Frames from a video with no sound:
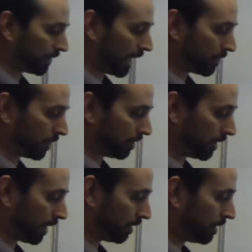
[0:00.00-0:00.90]
that to you
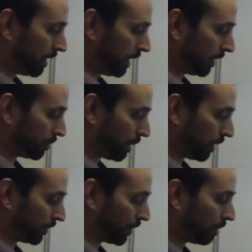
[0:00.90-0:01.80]
there as well.
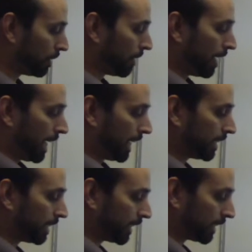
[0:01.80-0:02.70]
So
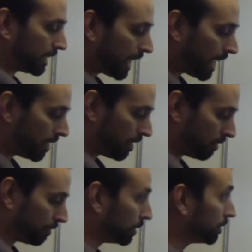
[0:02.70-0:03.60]
anything in the 10
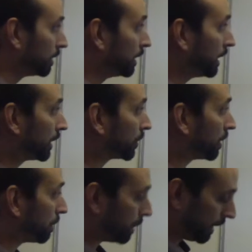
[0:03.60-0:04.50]
interval is going
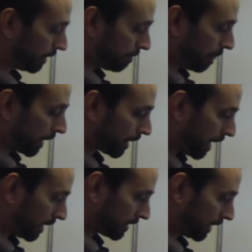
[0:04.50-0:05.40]
to be
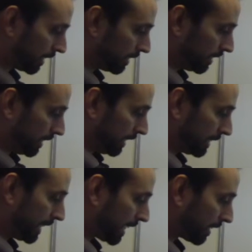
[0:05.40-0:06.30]
canta.
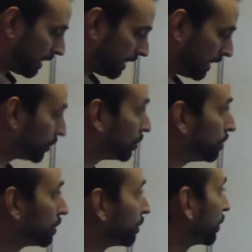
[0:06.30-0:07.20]
Deca is
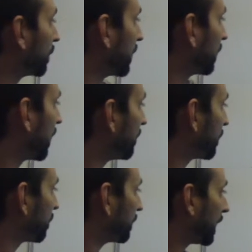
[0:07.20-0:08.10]
used for the 11
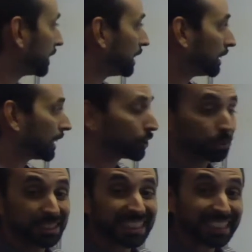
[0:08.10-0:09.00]
through 19. That's your
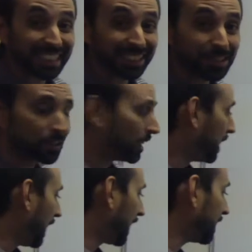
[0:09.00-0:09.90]
teens.
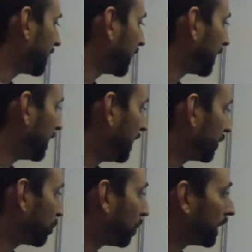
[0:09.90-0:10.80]
Anything
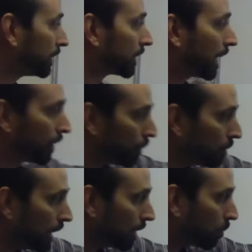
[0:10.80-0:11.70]
20's got a
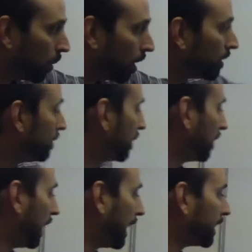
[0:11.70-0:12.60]
unique one.
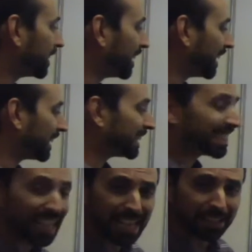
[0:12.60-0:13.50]
Anything in the
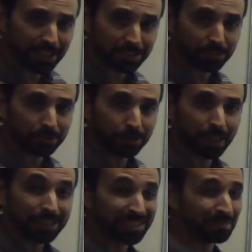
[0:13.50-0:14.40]
10 interval,
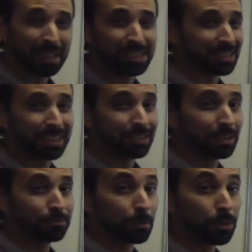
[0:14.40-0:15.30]
that's basically anything
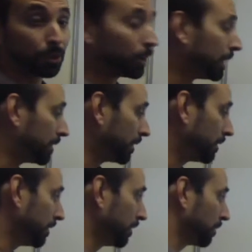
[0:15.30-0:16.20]
from 30 to,
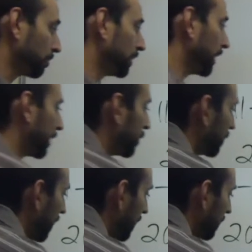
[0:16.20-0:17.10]
really, I should
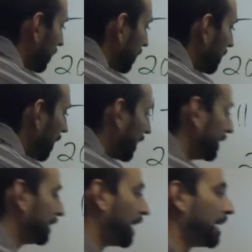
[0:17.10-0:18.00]
say,
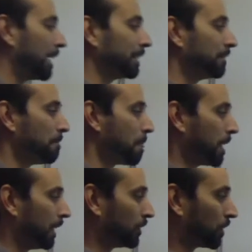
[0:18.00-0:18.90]
99,
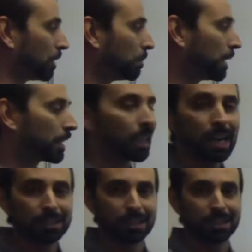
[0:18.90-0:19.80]
is going to be the
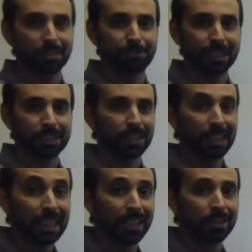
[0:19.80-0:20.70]
canta suffix.
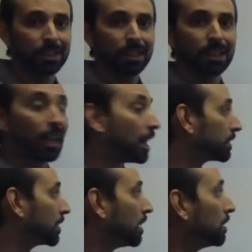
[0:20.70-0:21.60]
Again,
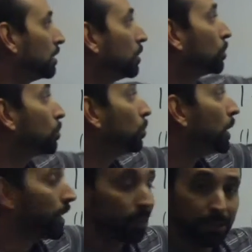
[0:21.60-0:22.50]
canta
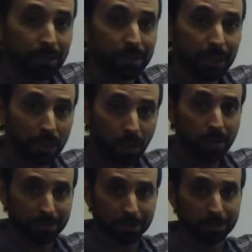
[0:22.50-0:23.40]
with the
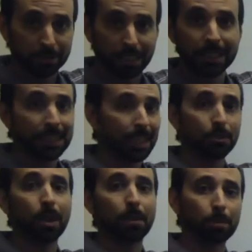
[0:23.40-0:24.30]
cardinal in the same
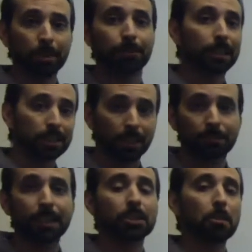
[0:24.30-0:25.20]
way, prefix,
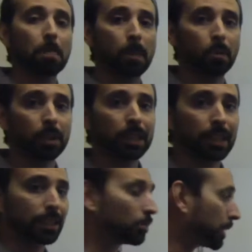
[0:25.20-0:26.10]
suffix, or
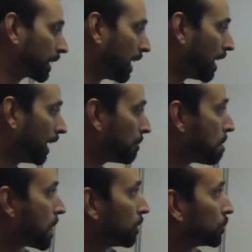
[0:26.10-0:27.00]
connected with a chi.
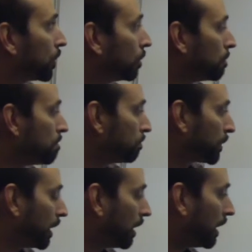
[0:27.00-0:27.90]
So
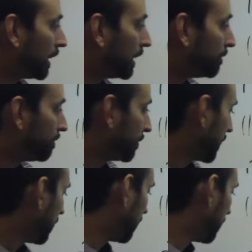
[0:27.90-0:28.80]

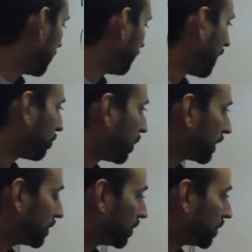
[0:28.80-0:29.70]
if I
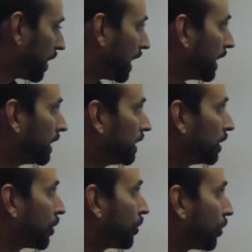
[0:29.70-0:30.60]
wanted to say
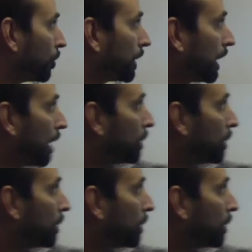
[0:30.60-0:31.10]
30, I